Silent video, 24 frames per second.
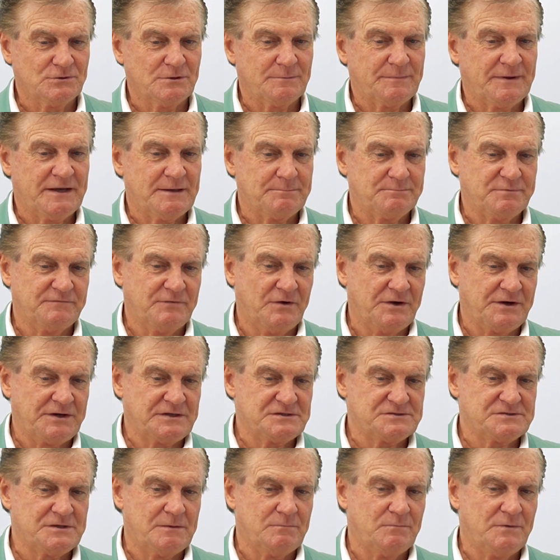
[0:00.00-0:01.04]
all about providing
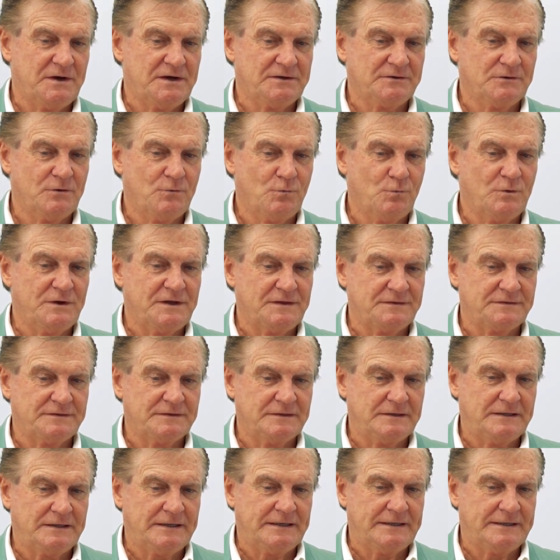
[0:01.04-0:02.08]
someone with
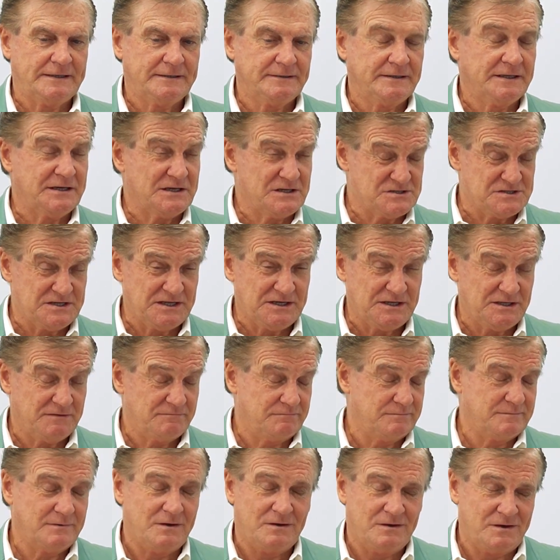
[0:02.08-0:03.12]
uh, an incentive.
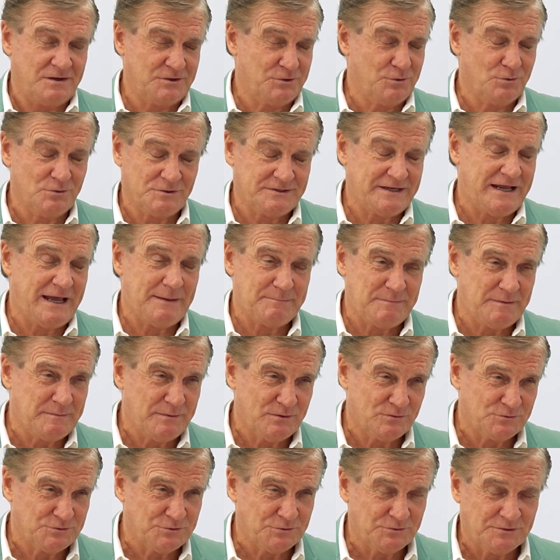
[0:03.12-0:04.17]
I call it a happy
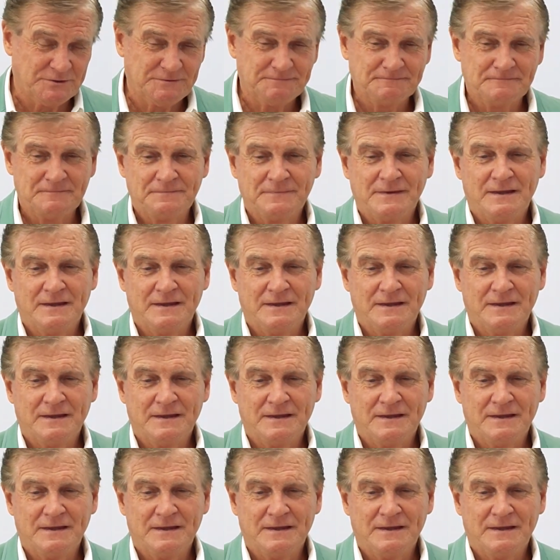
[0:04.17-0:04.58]
meal toy.